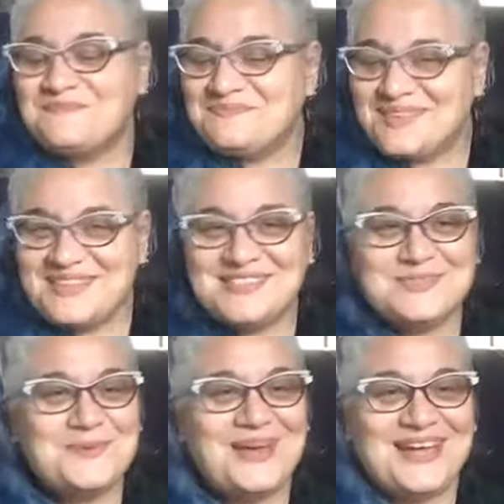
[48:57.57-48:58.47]
in this
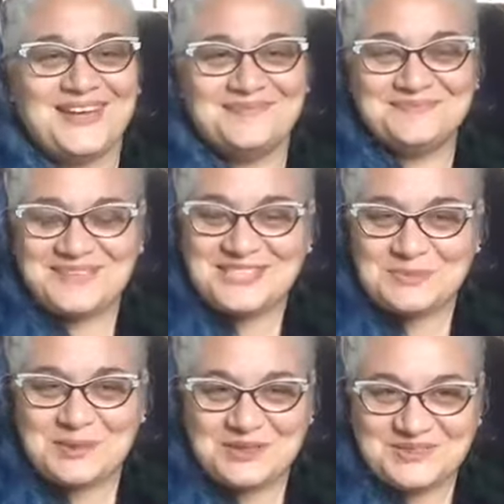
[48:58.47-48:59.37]
way is
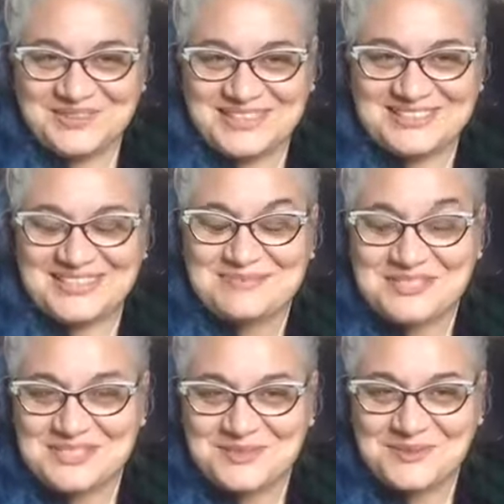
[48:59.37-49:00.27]
perfect. I'm
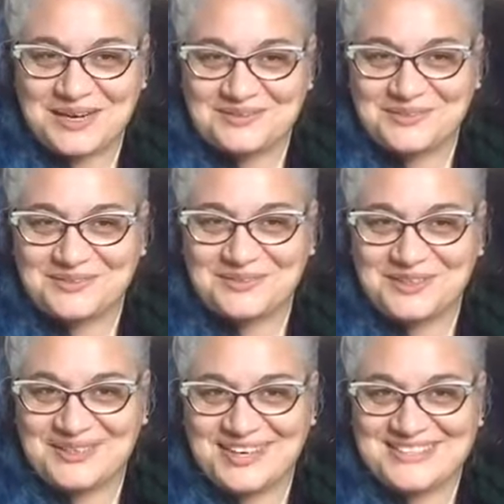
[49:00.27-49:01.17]
so grateful for you
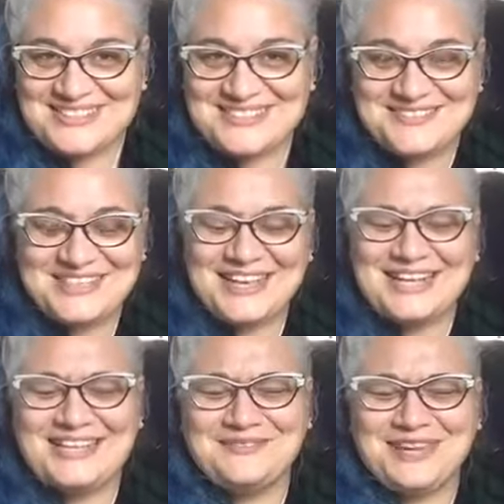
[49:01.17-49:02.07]
guys. I
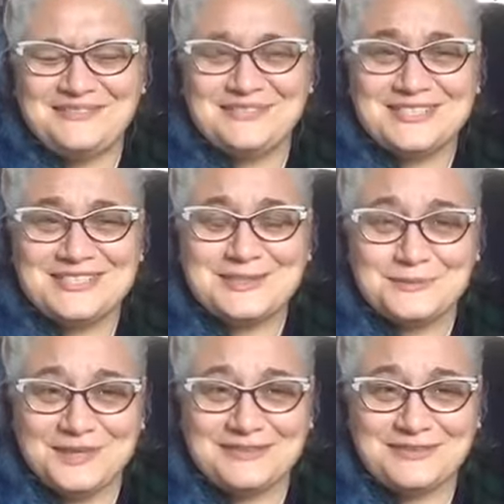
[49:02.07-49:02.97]
love every single
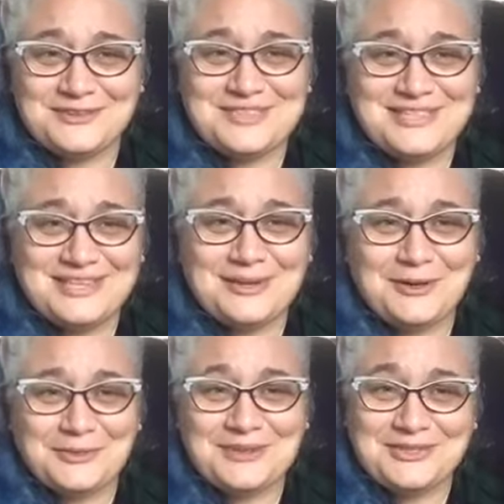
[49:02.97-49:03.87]
one of you sitting at
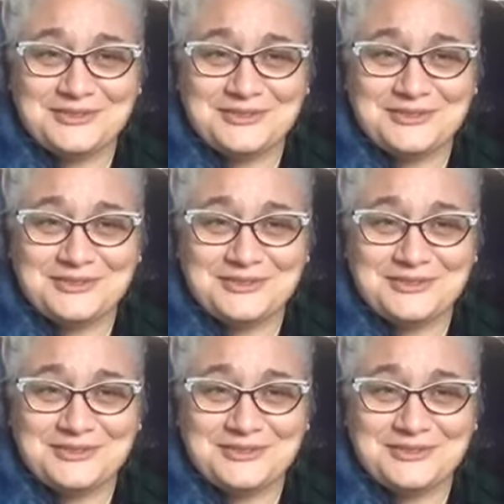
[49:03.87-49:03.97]
home in your